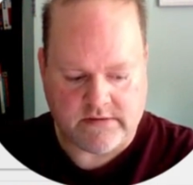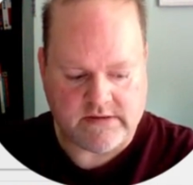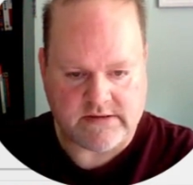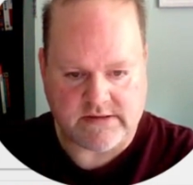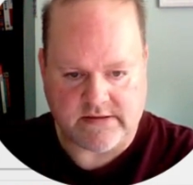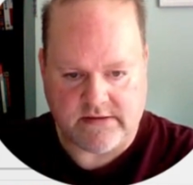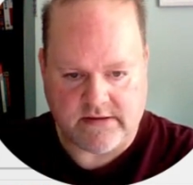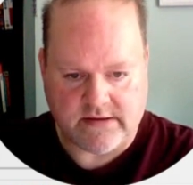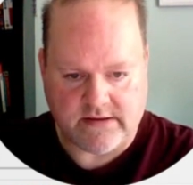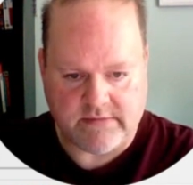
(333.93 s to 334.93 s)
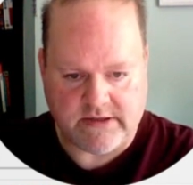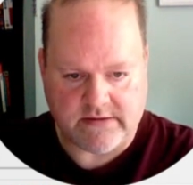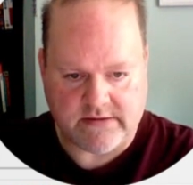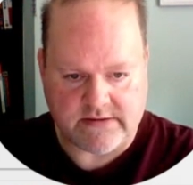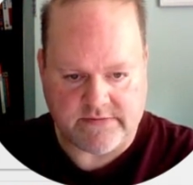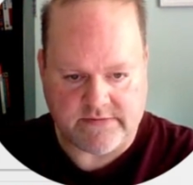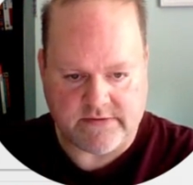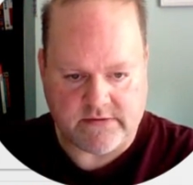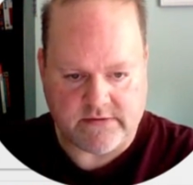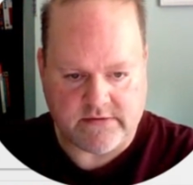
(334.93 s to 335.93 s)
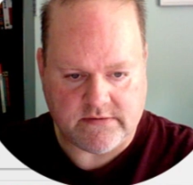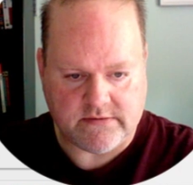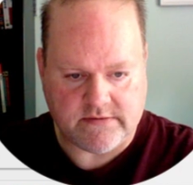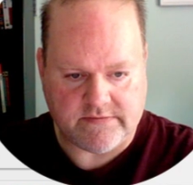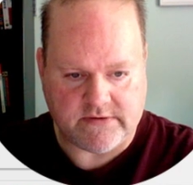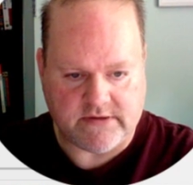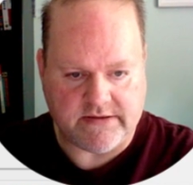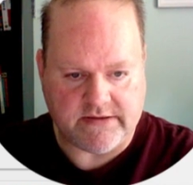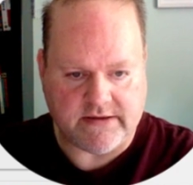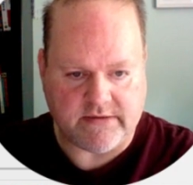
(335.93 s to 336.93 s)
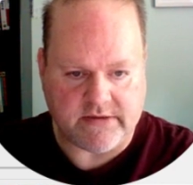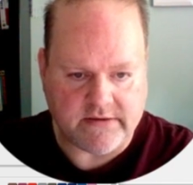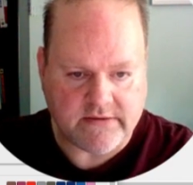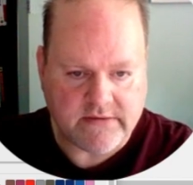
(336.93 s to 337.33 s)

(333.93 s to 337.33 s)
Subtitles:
so that I can make this the full height. There we go.